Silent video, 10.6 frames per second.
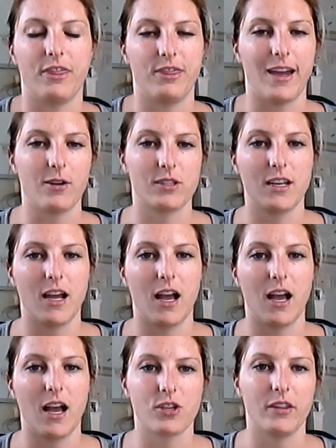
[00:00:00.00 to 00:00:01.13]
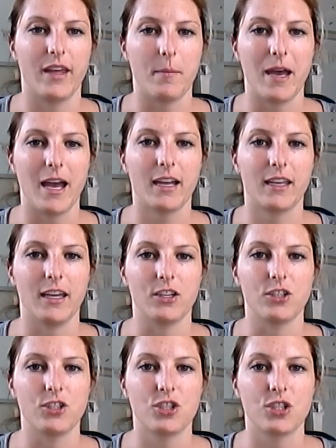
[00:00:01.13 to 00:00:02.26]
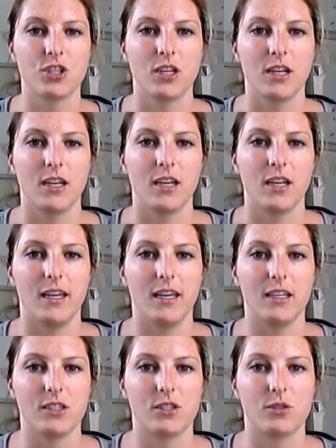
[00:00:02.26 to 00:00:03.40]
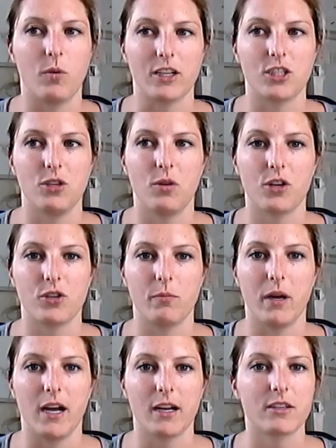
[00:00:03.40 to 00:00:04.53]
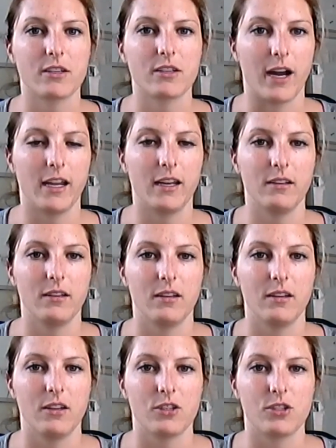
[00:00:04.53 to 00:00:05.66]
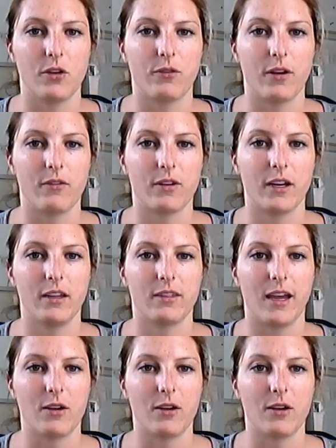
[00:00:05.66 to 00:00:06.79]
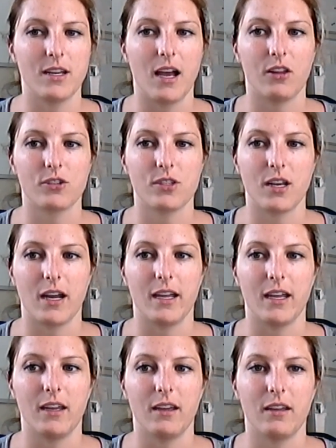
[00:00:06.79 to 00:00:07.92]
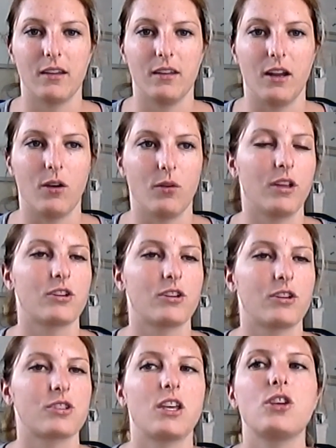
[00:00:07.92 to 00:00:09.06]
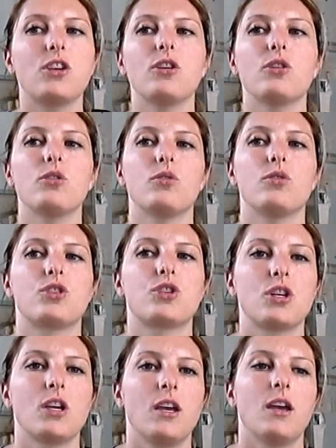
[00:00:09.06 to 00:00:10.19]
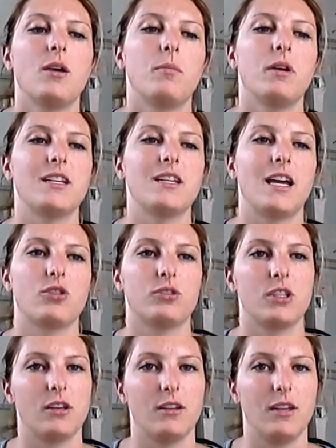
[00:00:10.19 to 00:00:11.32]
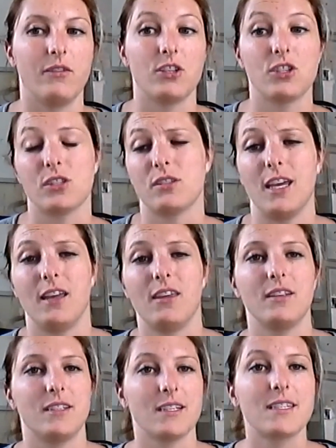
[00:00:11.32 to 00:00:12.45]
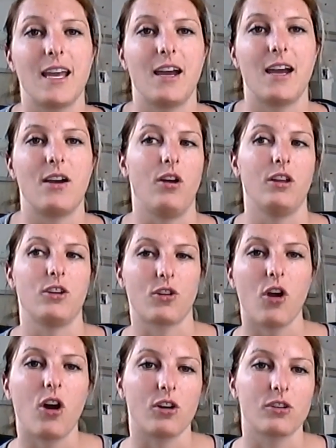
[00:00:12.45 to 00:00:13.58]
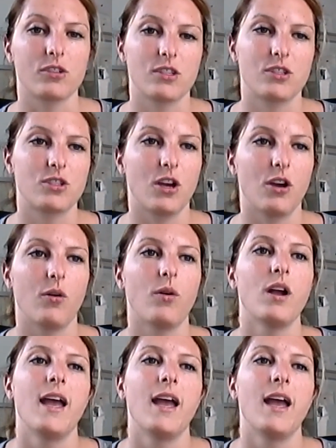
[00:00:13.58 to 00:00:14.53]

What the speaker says: $1,000 on that package is what, $200, right? So for every $1,000 that there's a huge potential to even just take the discount on your cards. So